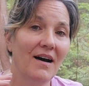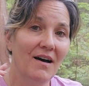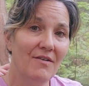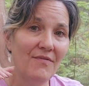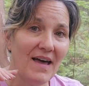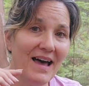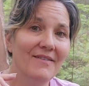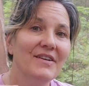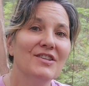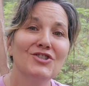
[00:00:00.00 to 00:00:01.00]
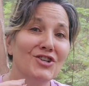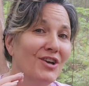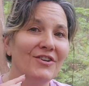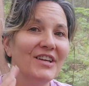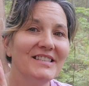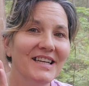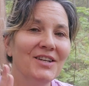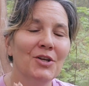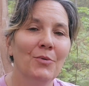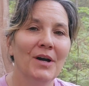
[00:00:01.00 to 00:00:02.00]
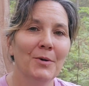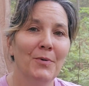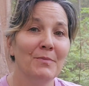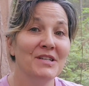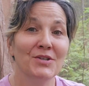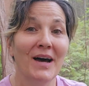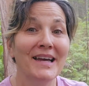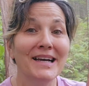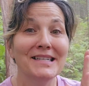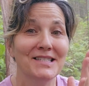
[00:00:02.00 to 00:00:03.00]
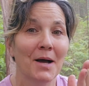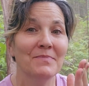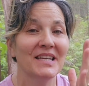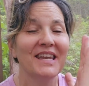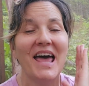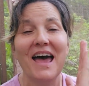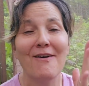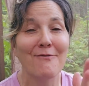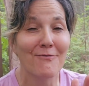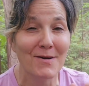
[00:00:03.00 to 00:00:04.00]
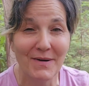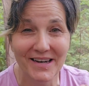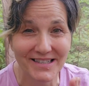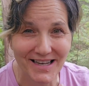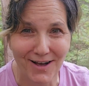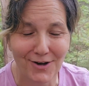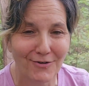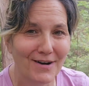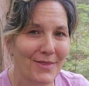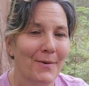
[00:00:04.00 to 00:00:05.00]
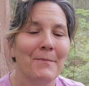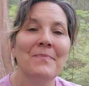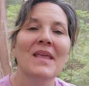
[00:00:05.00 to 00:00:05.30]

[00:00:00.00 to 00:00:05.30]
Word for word: of having this channel, they didn't know where to put me. So I got dumped in everybody's algorithm.